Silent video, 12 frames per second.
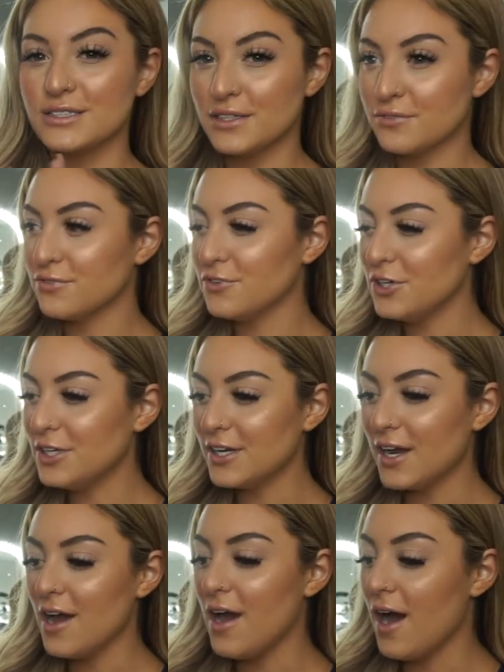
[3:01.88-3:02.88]
different.
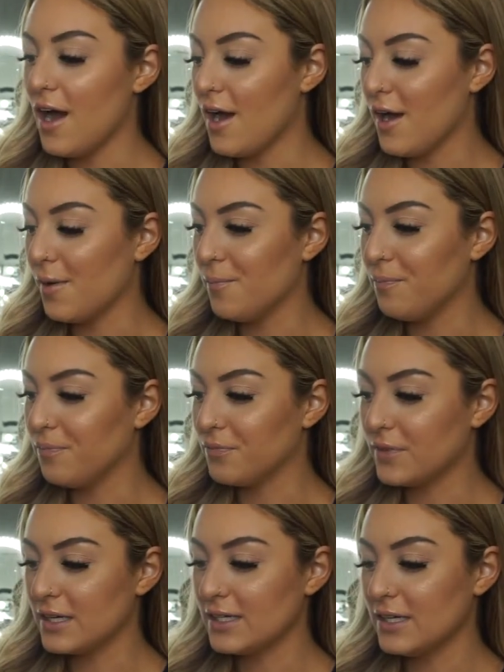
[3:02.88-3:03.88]
Um,
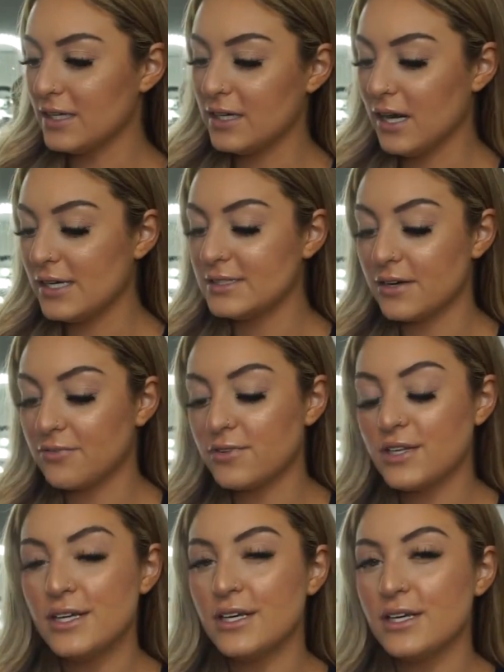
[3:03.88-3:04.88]
I
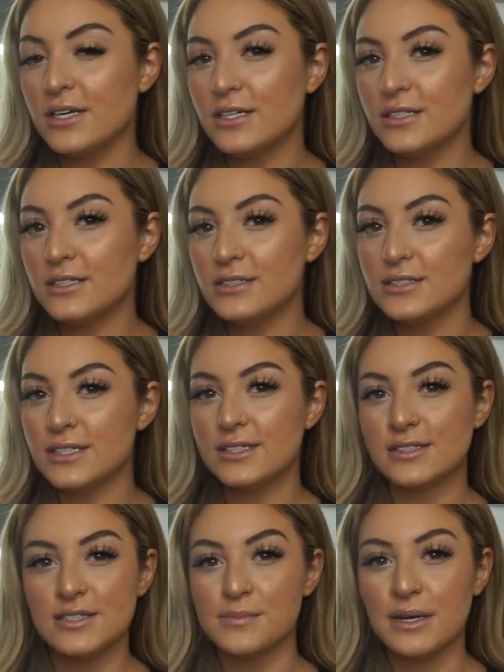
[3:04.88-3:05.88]
definitely
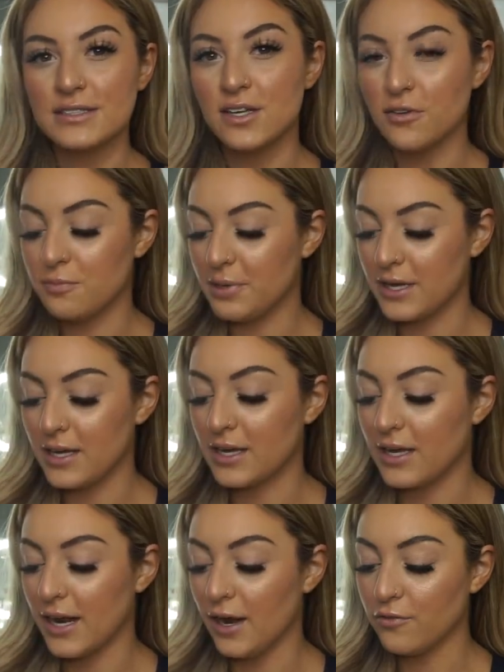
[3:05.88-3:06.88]
didn't see myself picking
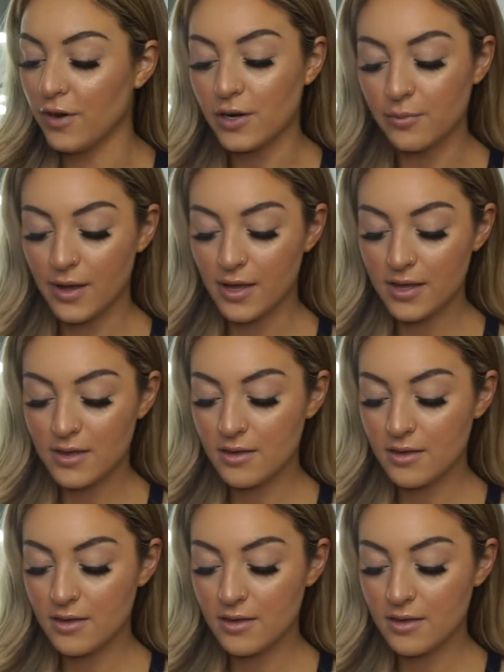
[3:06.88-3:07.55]
it out right away.